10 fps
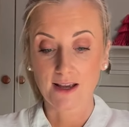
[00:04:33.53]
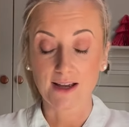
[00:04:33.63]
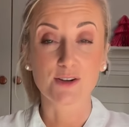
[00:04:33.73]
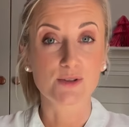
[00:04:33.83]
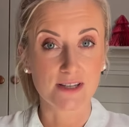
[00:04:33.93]
I
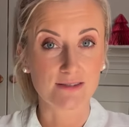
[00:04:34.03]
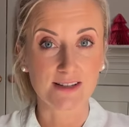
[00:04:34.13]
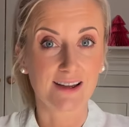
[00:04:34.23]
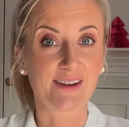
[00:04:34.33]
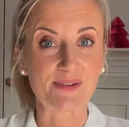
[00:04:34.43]
know it sounds
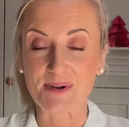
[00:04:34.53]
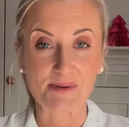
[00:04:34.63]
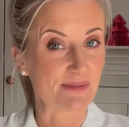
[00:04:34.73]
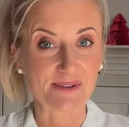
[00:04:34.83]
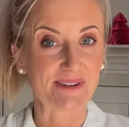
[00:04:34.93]
like a lot of
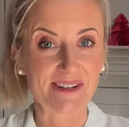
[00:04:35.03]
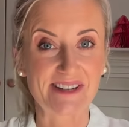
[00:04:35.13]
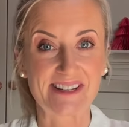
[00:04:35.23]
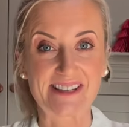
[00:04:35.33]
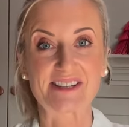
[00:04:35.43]
work, but it really
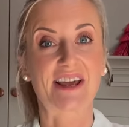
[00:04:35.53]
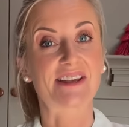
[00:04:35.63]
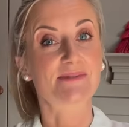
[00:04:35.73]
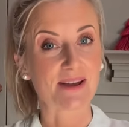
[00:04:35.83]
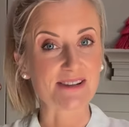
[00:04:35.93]
isn't,
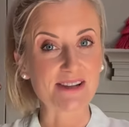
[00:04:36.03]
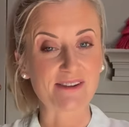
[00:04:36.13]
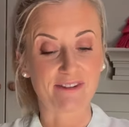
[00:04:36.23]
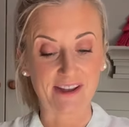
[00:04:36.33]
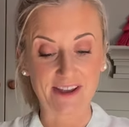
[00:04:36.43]
especially
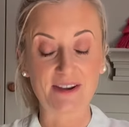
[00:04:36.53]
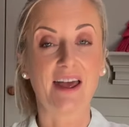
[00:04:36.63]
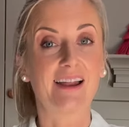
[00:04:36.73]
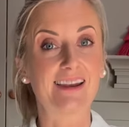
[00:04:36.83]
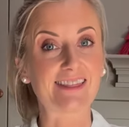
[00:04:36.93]
if I can
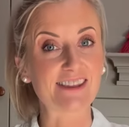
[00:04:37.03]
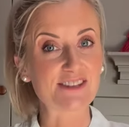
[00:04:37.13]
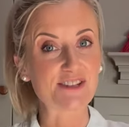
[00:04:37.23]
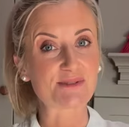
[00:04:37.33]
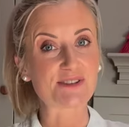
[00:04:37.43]
let this
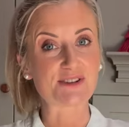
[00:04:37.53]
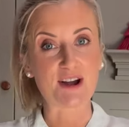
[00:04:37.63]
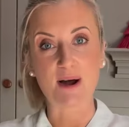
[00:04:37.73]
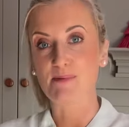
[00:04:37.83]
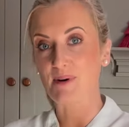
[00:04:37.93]
do its
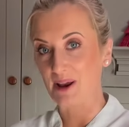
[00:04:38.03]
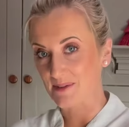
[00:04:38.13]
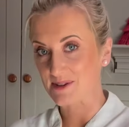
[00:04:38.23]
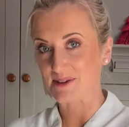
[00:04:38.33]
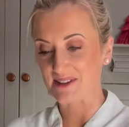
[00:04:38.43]
job while I'm
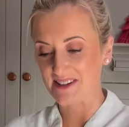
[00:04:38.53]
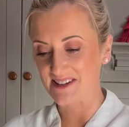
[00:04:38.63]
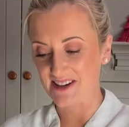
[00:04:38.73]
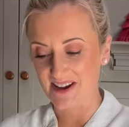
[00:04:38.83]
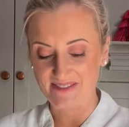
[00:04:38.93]
doing this
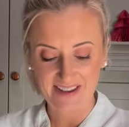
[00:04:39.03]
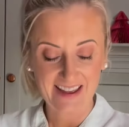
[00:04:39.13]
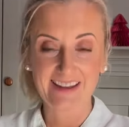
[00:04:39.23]
job.